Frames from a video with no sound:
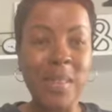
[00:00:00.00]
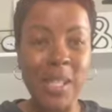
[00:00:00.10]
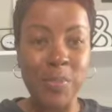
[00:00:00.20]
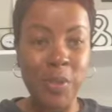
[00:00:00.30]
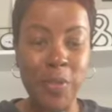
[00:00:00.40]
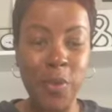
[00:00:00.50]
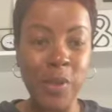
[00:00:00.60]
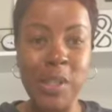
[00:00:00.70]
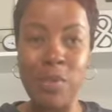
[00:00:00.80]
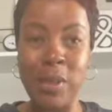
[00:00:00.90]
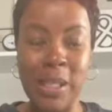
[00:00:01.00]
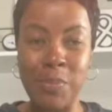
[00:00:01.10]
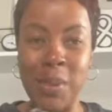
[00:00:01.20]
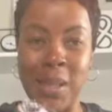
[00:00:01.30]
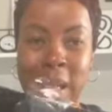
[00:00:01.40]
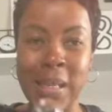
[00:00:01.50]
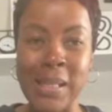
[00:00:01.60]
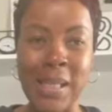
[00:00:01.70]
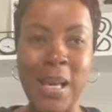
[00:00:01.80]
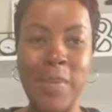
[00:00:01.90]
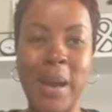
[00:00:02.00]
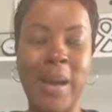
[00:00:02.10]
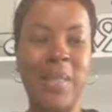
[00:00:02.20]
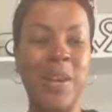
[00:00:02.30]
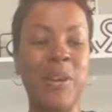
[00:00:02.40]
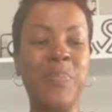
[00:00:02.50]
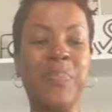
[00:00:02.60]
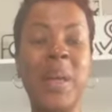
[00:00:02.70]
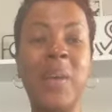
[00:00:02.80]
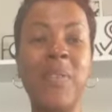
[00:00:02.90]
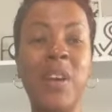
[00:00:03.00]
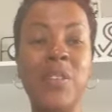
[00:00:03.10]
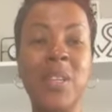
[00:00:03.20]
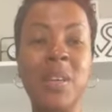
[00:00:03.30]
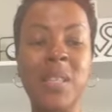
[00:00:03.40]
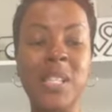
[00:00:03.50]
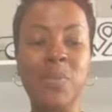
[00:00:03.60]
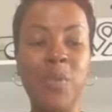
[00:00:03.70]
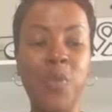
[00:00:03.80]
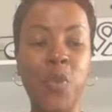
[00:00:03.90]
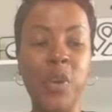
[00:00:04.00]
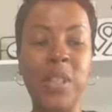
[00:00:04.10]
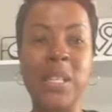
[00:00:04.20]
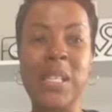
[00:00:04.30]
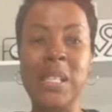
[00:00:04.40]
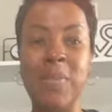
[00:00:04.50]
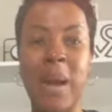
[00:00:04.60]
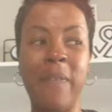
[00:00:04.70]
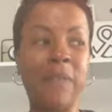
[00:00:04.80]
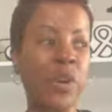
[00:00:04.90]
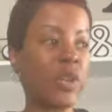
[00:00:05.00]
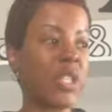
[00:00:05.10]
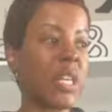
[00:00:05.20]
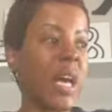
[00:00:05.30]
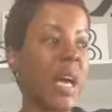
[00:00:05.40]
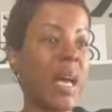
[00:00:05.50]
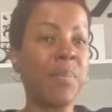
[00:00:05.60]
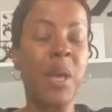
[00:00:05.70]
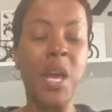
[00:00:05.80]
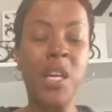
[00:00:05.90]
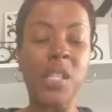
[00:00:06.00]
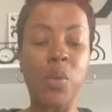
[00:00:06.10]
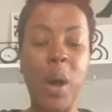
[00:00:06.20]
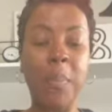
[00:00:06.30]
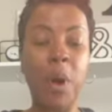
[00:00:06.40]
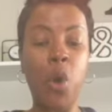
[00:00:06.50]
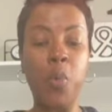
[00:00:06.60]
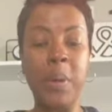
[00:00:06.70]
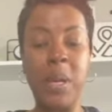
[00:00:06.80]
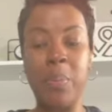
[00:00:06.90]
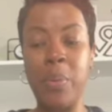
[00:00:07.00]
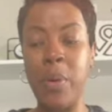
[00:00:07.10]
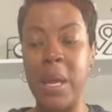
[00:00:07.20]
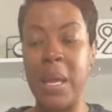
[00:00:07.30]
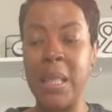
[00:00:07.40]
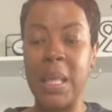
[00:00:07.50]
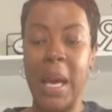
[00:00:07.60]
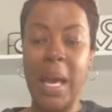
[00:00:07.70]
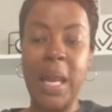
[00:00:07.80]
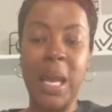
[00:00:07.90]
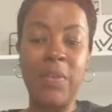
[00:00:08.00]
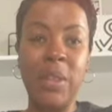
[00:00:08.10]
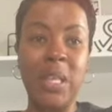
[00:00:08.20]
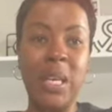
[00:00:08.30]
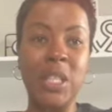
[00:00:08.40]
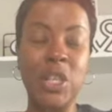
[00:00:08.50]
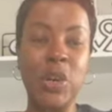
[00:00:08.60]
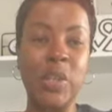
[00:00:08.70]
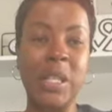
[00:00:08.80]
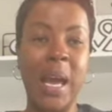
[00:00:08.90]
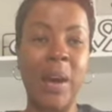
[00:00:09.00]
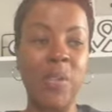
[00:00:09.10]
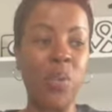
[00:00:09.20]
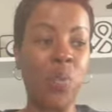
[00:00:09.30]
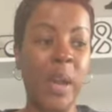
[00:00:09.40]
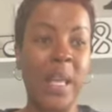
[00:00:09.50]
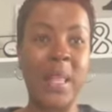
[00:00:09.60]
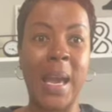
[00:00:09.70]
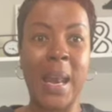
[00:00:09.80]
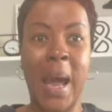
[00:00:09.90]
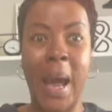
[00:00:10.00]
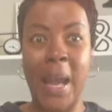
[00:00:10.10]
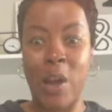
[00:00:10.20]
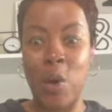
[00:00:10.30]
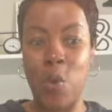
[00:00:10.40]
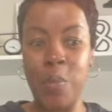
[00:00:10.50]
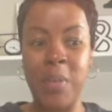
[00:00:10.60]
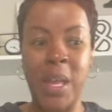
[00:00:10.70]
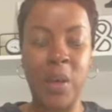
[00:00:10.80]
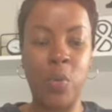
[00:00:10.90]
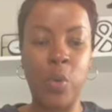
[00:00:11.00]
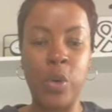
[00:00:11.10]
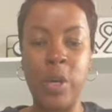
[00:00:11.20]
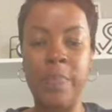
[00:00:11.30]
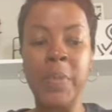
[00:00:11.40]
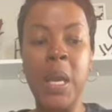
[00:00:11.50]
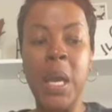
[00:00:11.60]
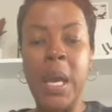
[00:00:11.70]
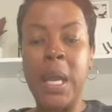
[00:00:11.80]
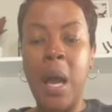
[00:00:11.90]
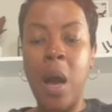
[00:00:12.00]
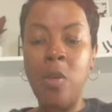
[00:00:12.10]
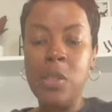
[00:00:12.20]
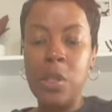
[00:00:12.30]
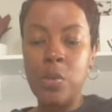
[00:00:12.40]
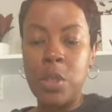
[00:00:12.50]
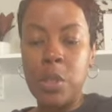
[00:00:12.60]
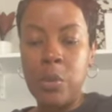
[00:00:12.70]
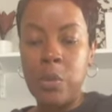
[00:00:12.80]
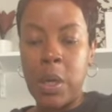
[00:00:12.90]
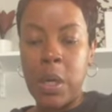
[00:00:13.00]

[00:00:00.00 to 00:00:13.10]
this before, so let's put that disclaimer out there. I've never done this before. This is my first time. So I'm hoping and praying that everything turns out the way that I hope that it would. And also too,